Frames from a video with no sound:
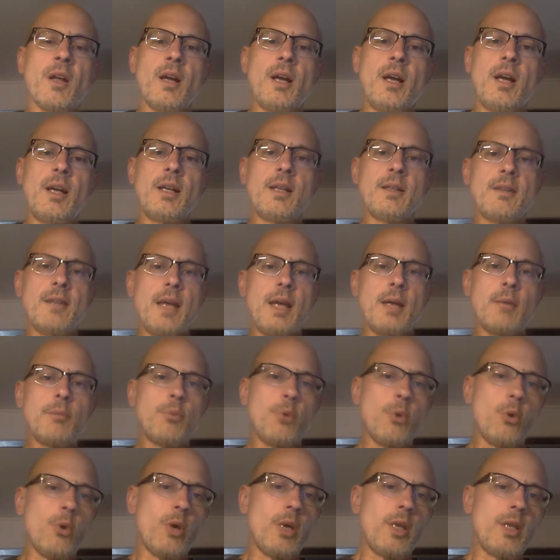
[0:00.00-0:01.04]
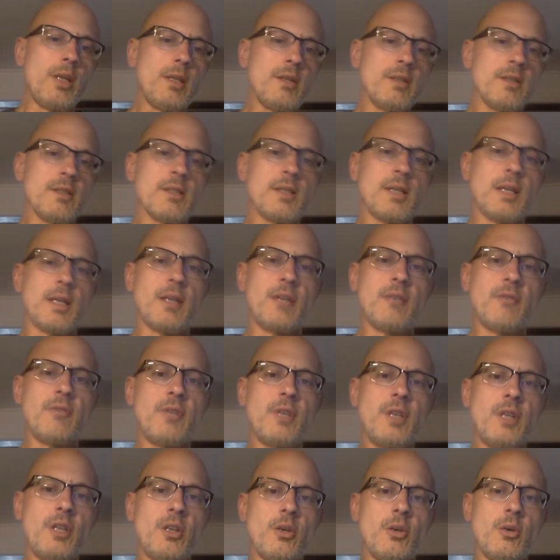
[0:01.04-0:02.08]
And at that point, in the second
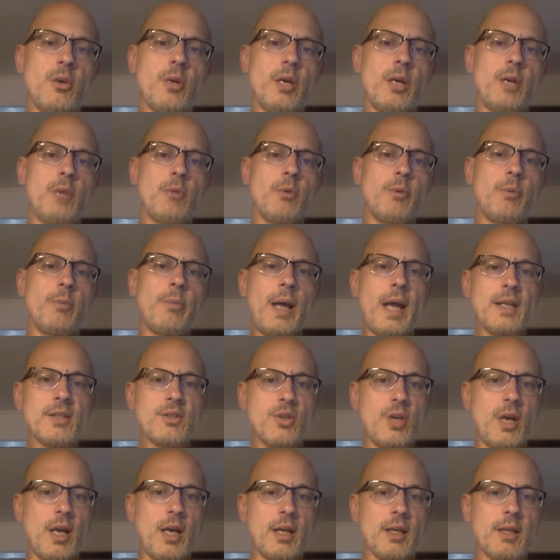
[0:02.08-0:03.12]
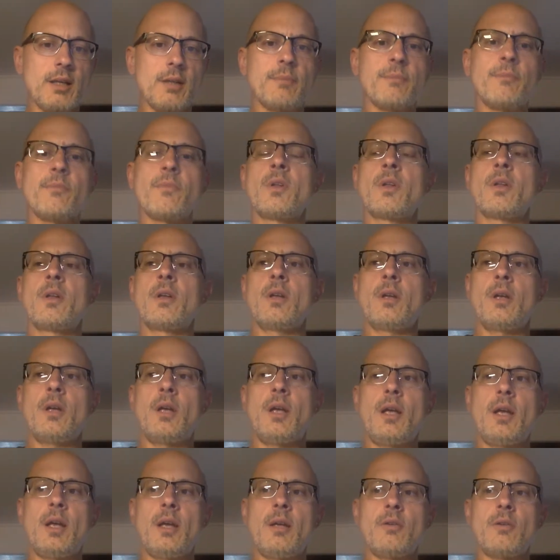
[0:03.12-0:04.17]
video, I will backtrack
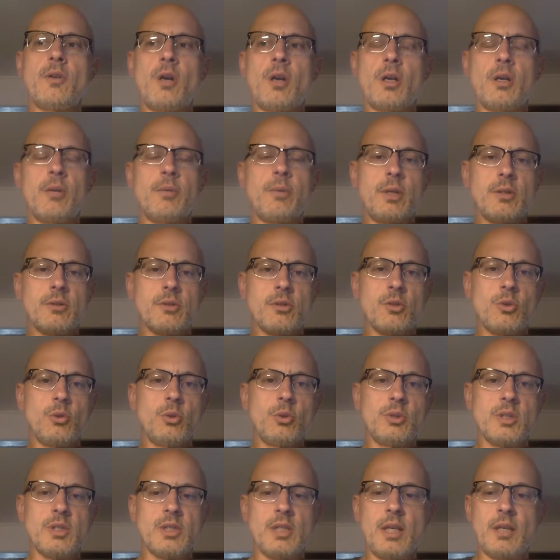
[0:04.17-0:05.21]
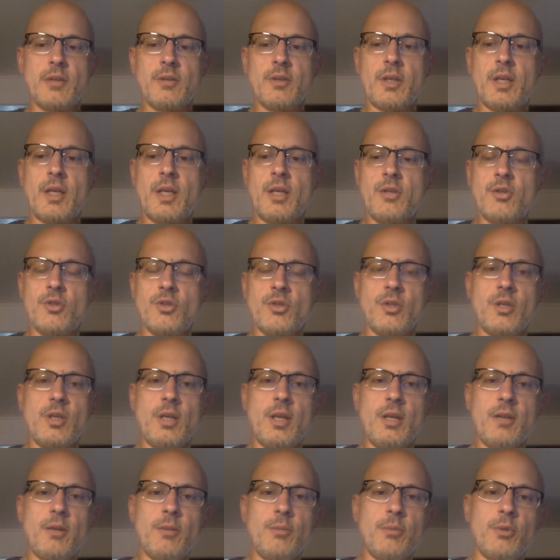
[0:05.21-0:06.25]
and talk about school desegregation
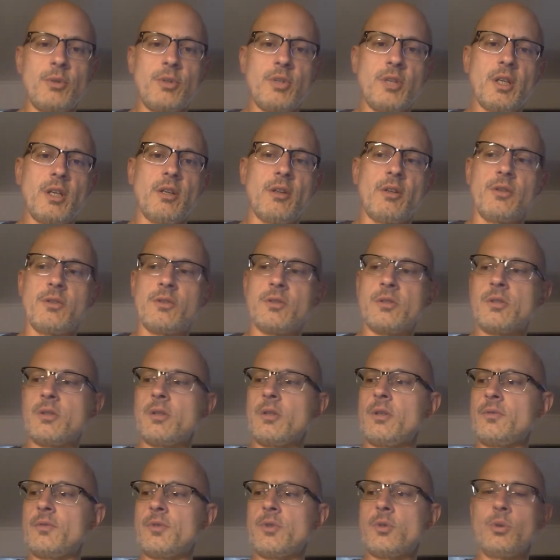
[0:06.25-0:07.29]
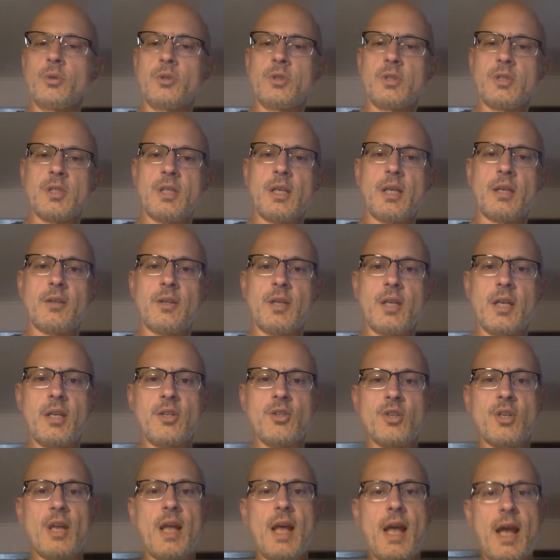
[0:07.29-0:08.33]
and the particulars of school
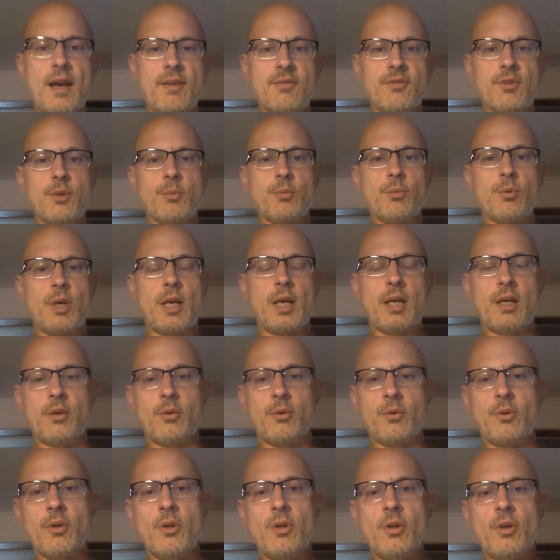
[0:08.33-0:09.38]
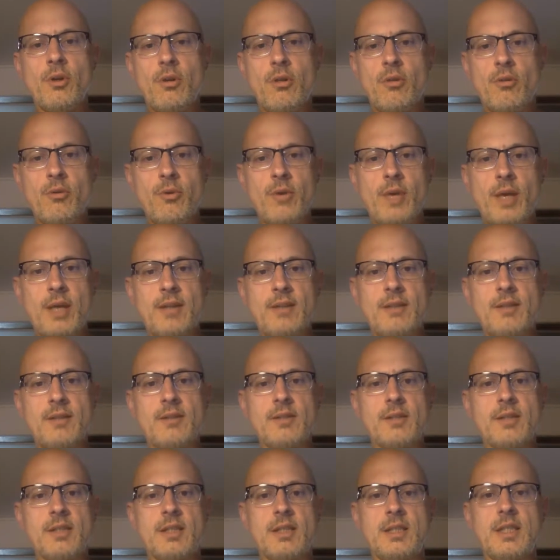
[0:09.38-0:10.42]
desegregation after Brown through
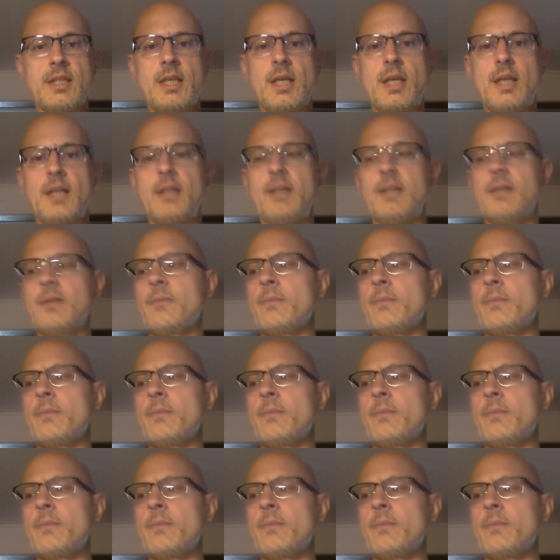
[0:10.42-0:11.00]
1968.